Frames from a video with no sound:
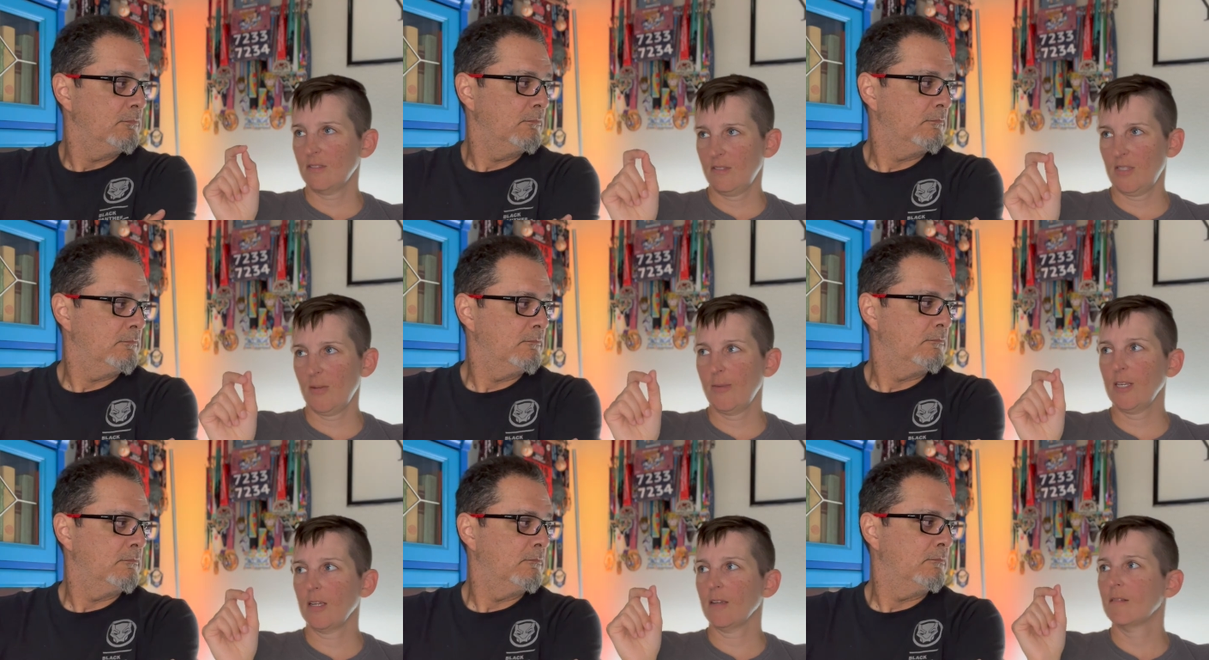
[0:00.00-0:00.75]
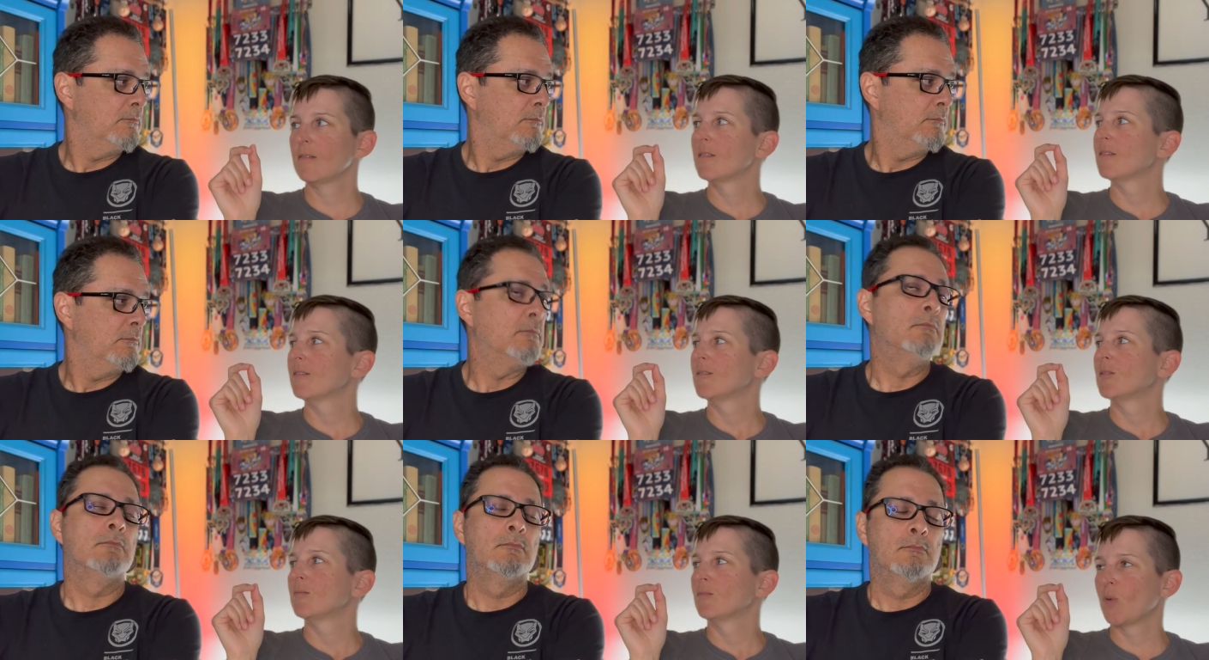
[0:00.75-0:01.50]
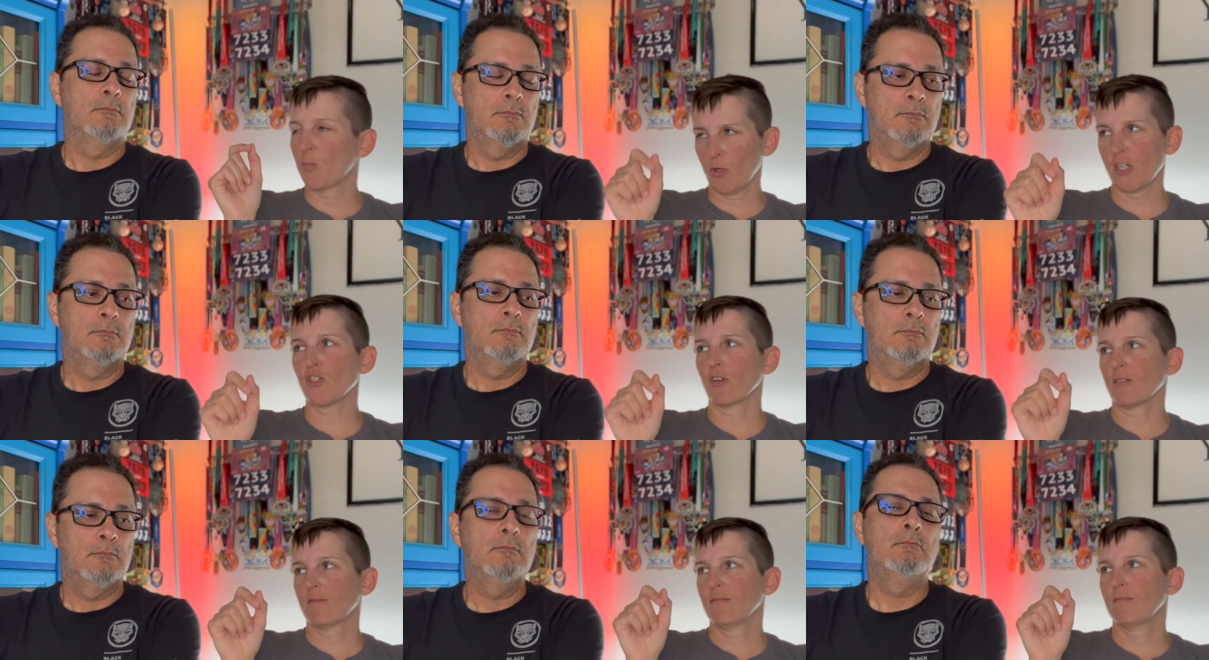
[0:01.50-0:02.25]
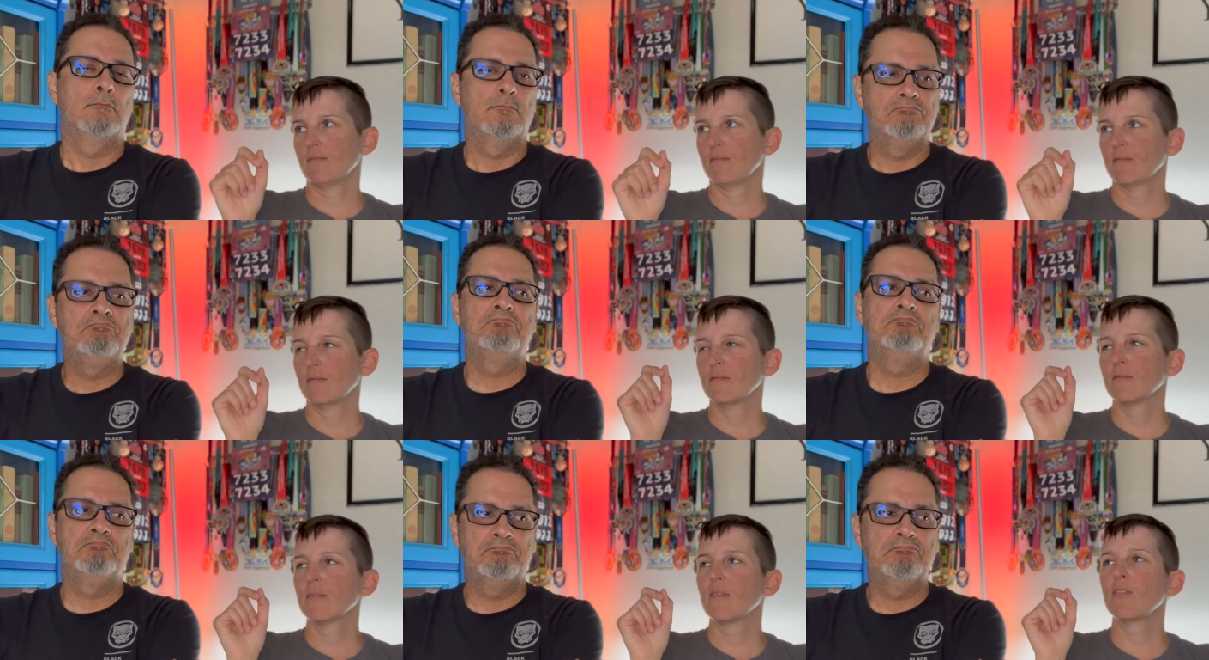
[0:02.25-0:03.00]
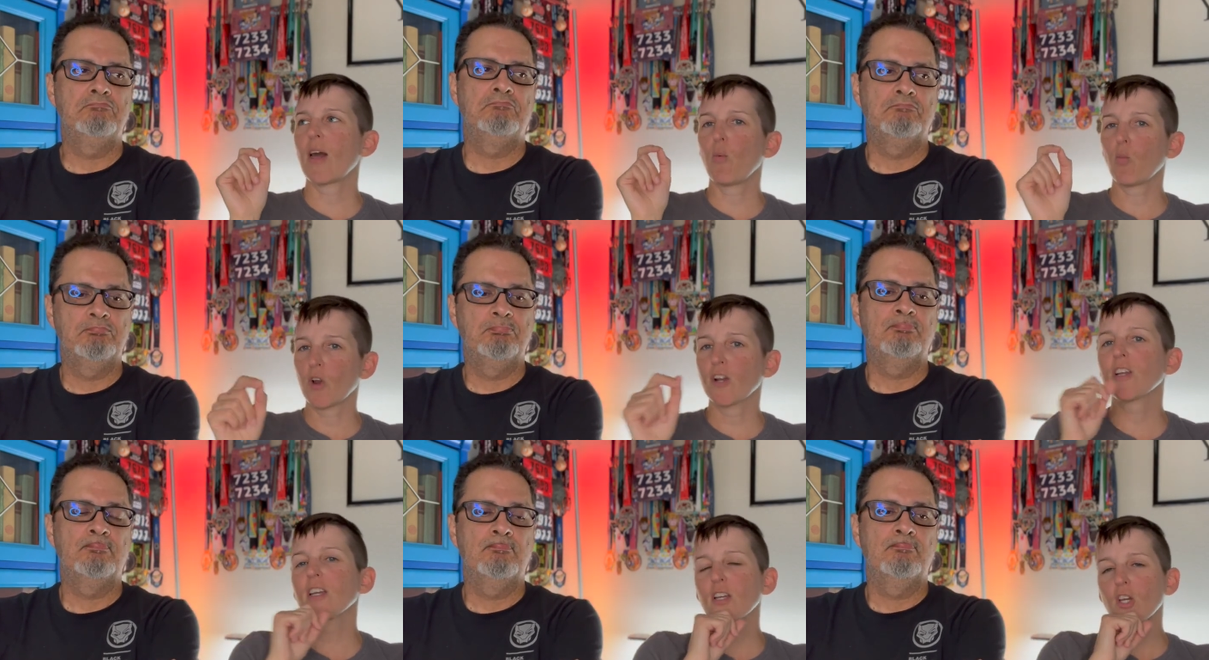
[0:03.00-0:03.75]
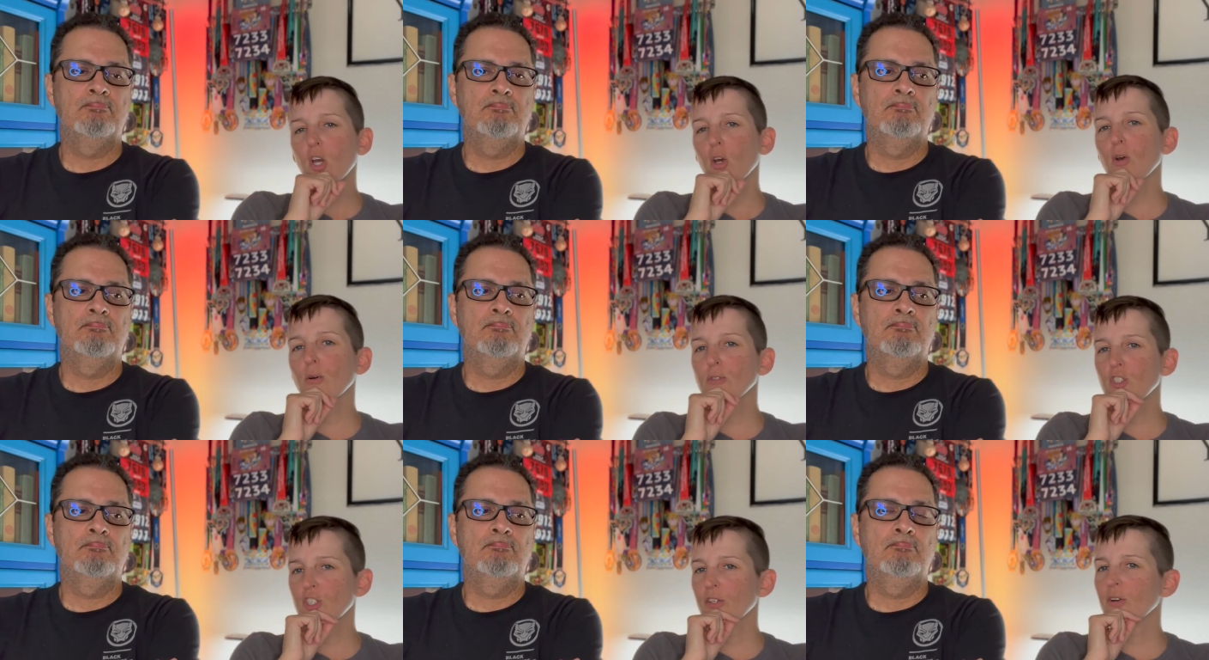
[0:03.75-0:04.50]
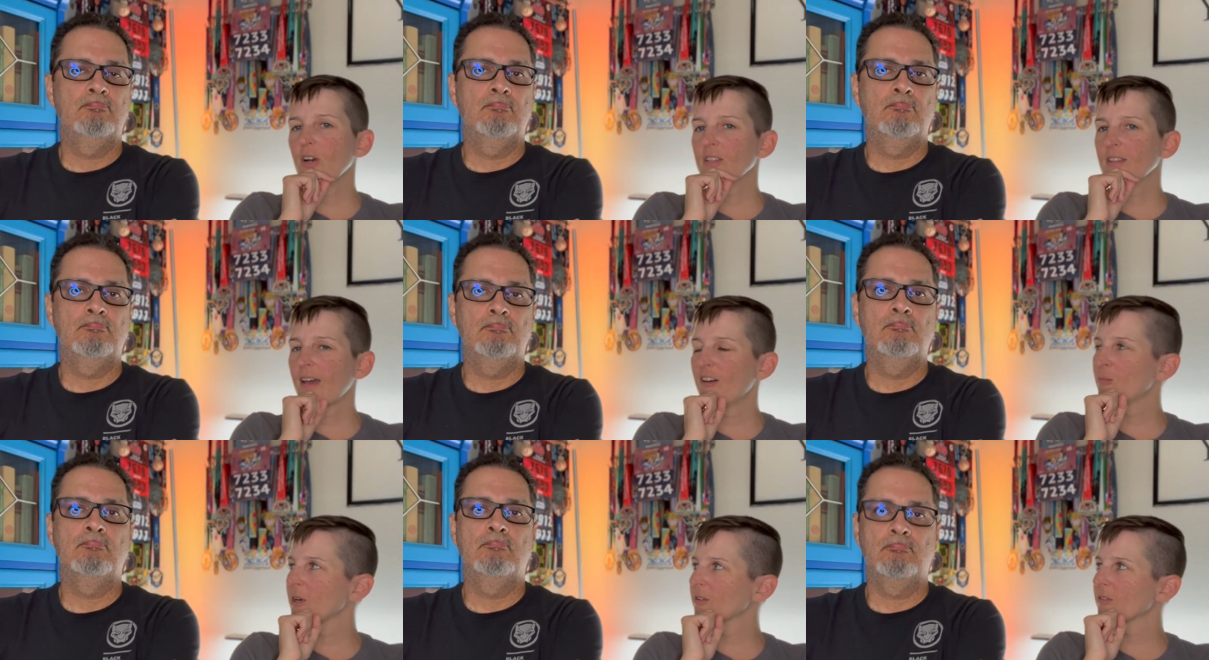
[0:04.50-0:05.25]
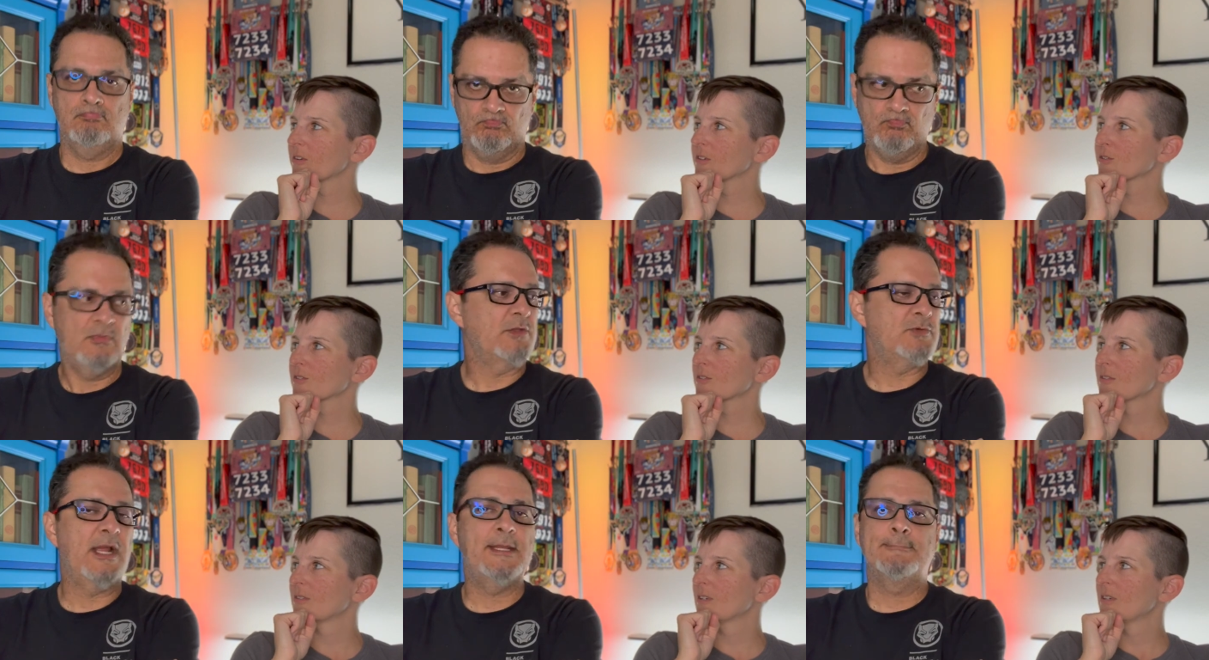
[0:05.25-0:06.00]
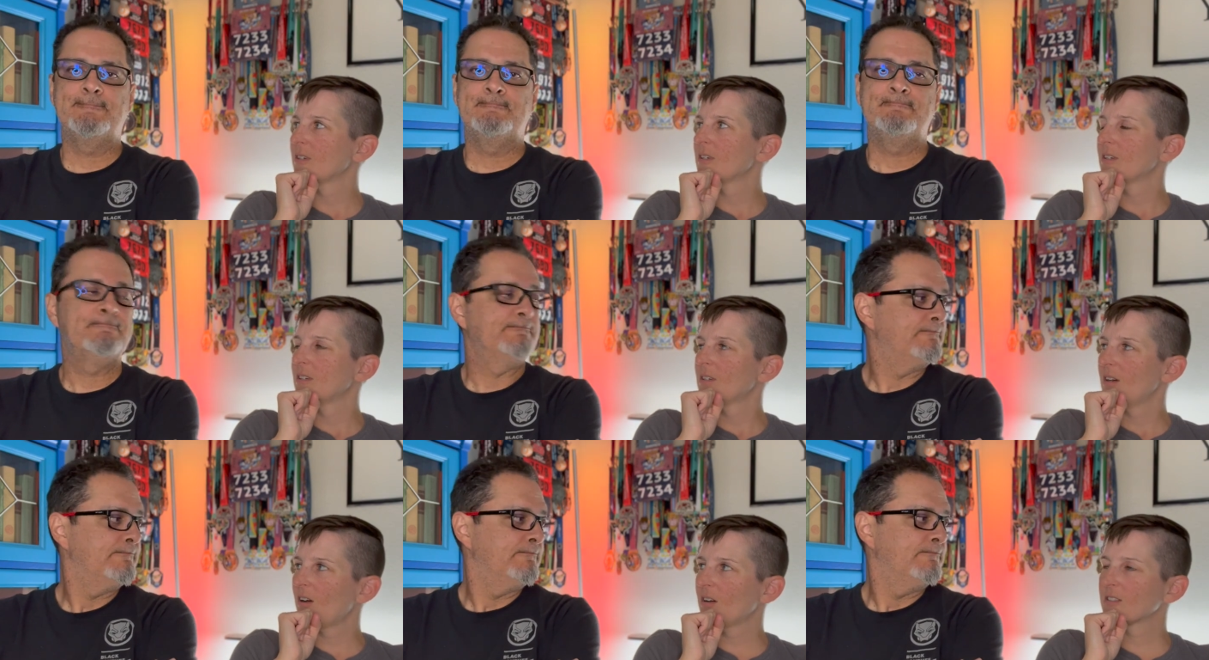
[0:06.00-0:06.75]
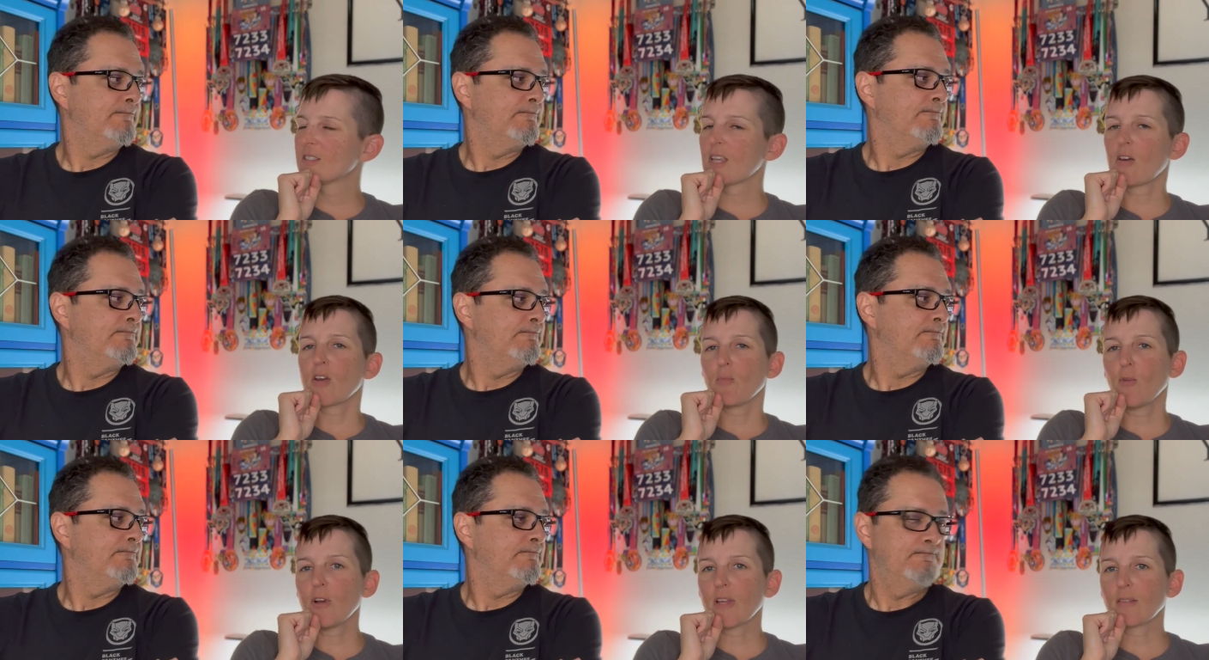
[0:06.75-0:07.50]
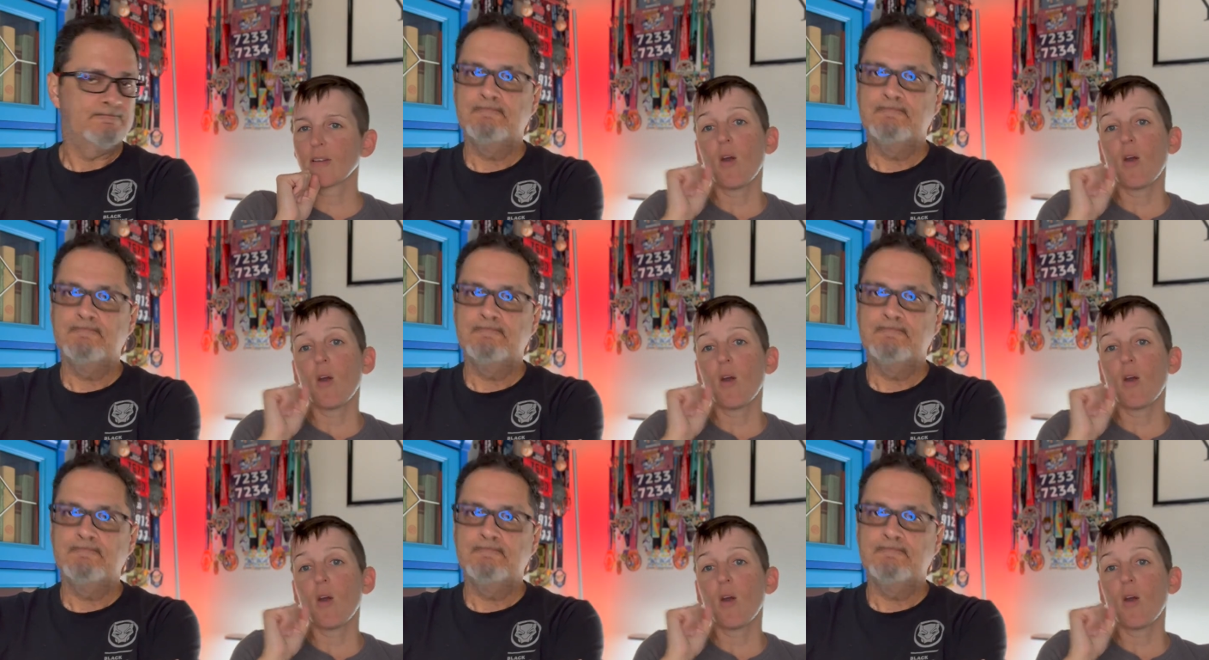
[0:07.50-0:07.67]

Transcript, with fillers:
Speaker 1: TBD, but pretty sure that we're gonna go cheer on the half marathoners. That's right. On Saturday morning.